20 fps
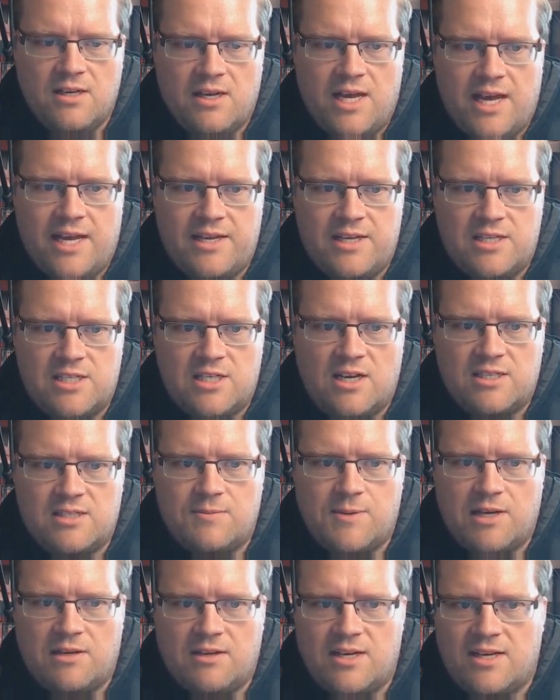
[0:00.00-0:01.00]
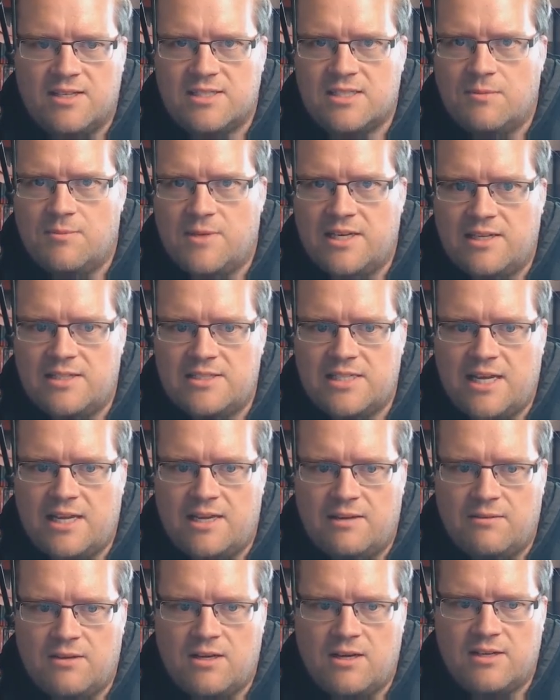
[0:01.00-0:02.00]
and it talks about
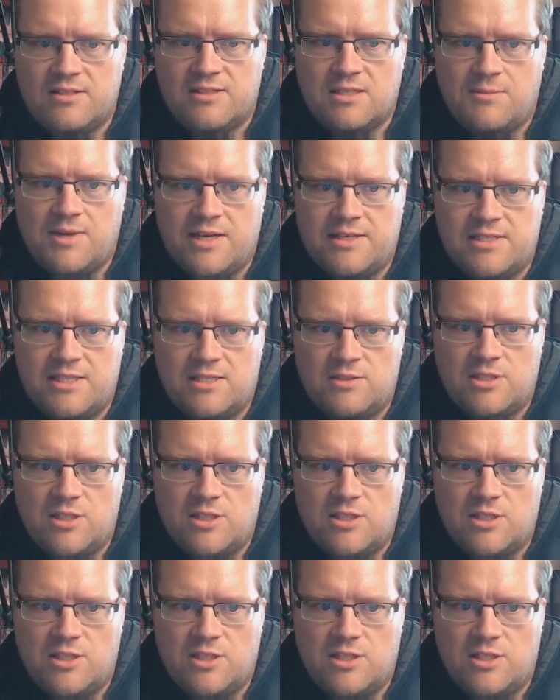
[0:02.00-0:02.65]
customizing.